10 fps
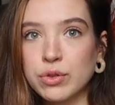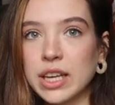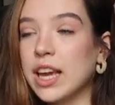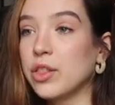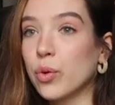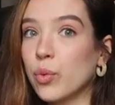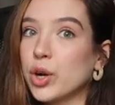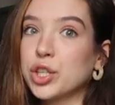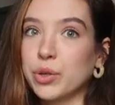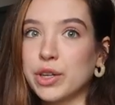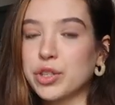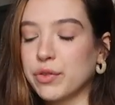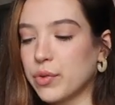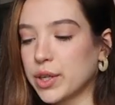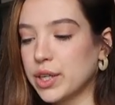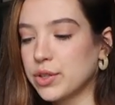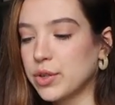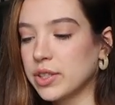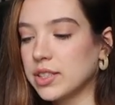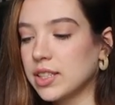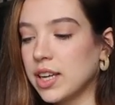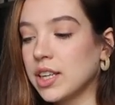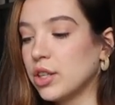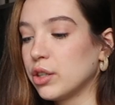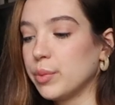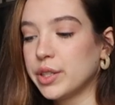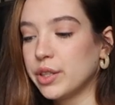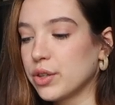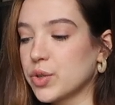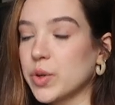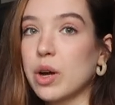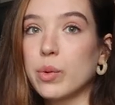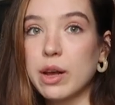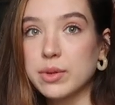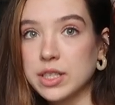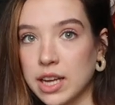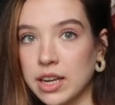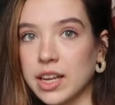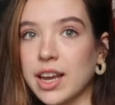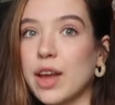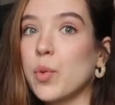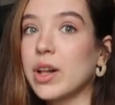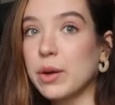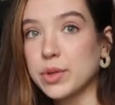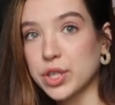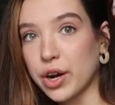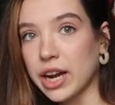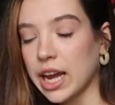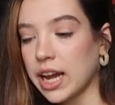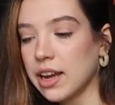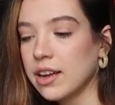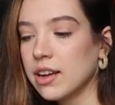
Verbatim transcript: Like, there were 214 students in UWC Costa Rica while I was attending and while I was an RA,